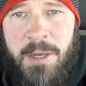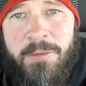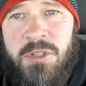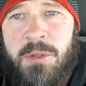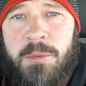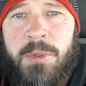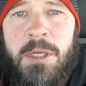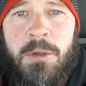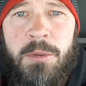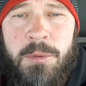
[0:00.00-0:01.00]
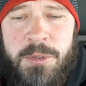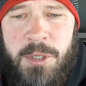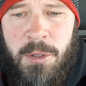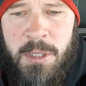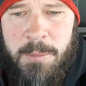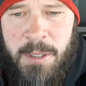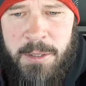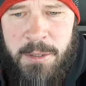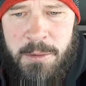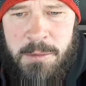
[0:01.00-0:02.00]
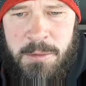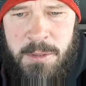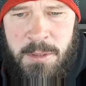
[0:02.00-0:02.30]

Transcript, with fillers: Obviously, we know who we're talking about here.